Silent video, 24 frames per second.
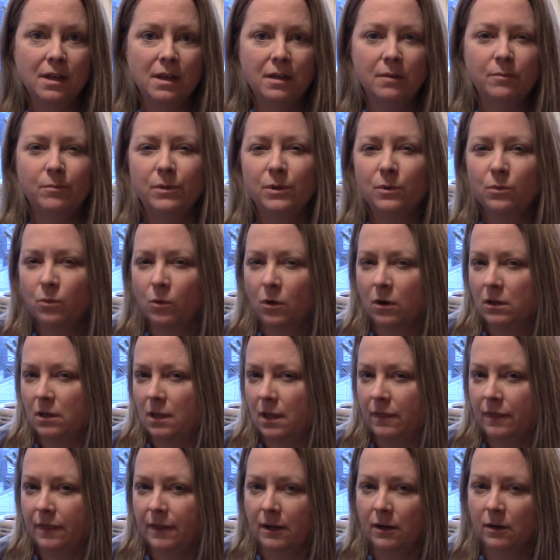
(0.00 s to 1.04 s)
Be warned
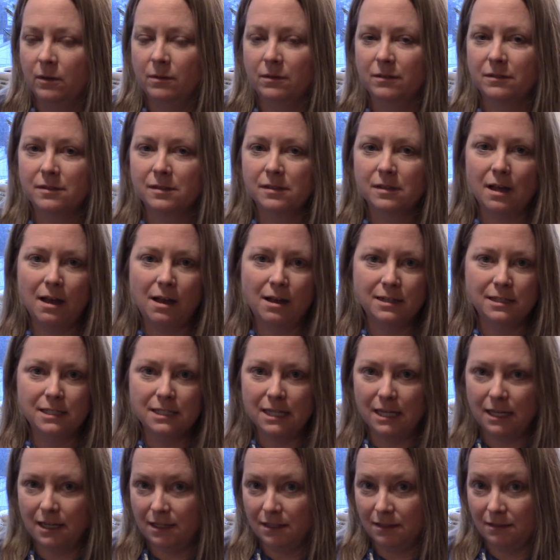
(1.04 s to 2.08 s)
that there is
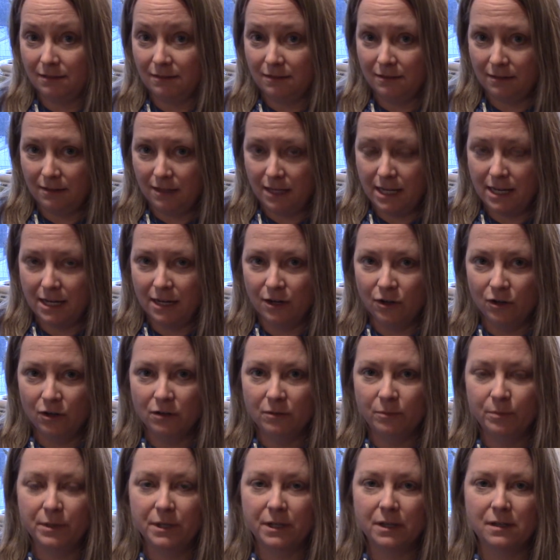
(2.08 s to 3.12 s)
content here
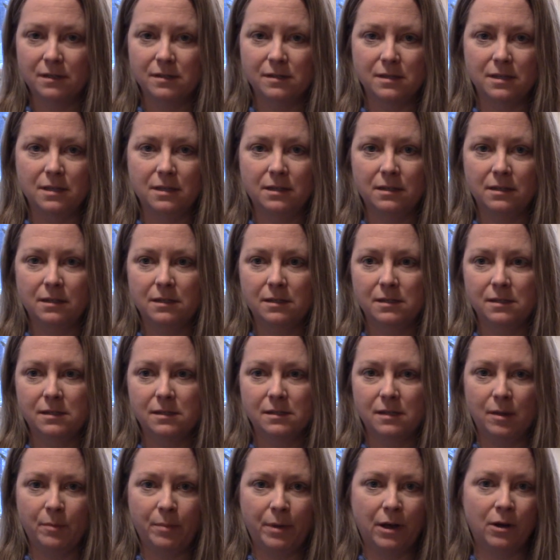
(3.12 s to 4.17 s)
because it is
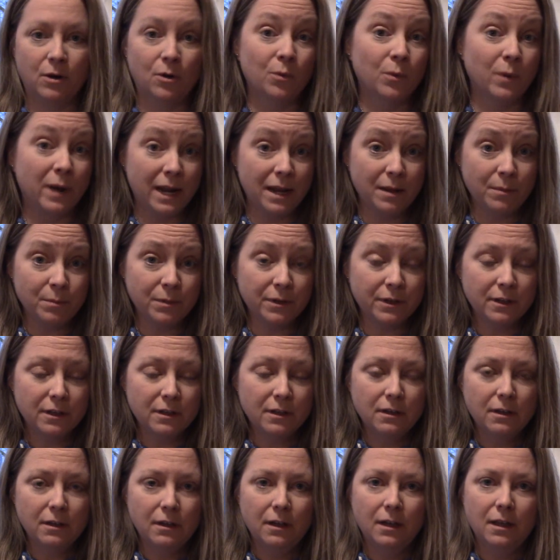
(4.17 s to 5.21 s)
about a rape.
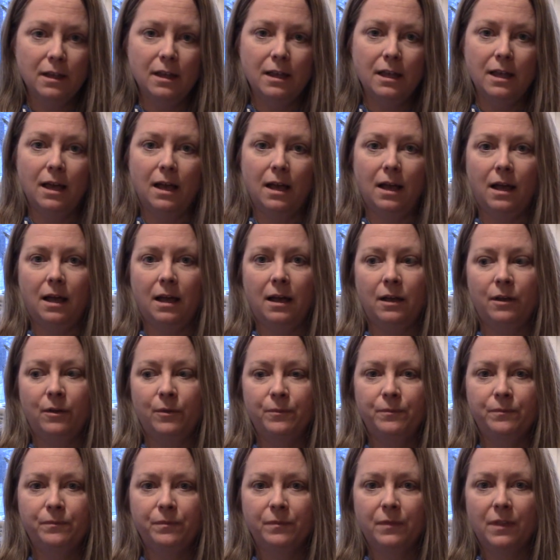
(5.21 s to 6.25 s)

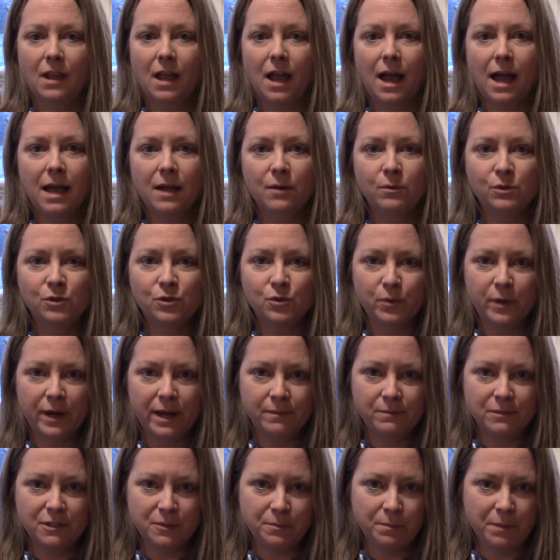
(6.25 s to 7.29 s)
I was
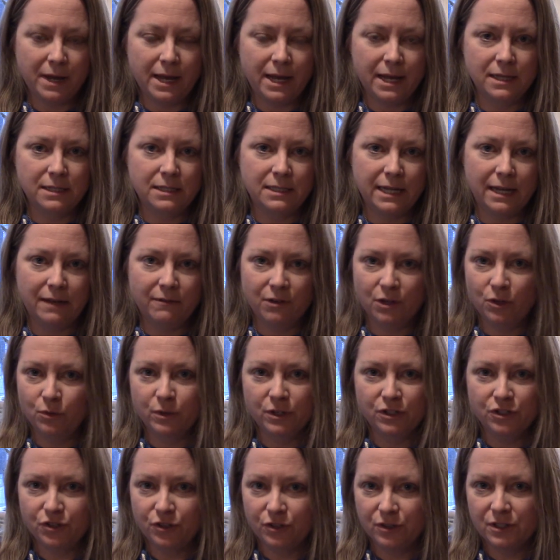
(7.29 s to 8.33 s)
raped by David
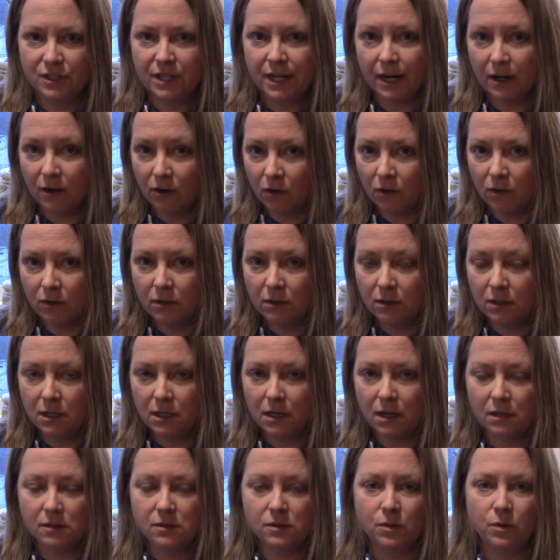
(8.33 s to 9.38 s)
Richard Terrell. He
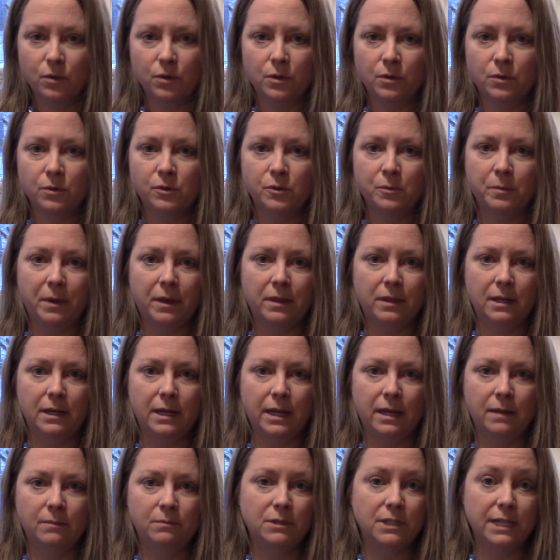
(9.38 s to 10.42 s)
also goes by the
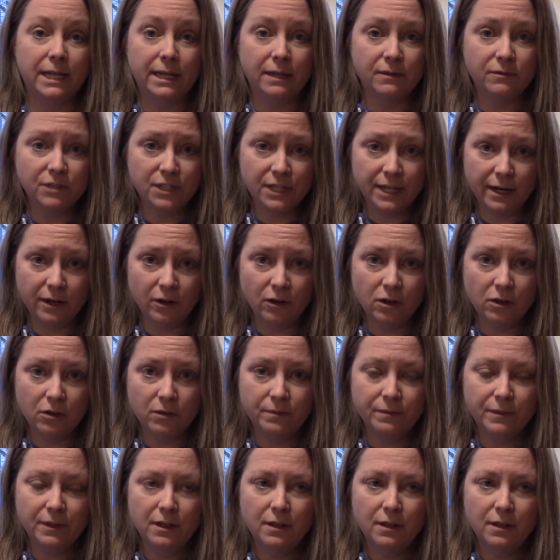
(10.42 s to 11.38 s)
name Dave Terrell.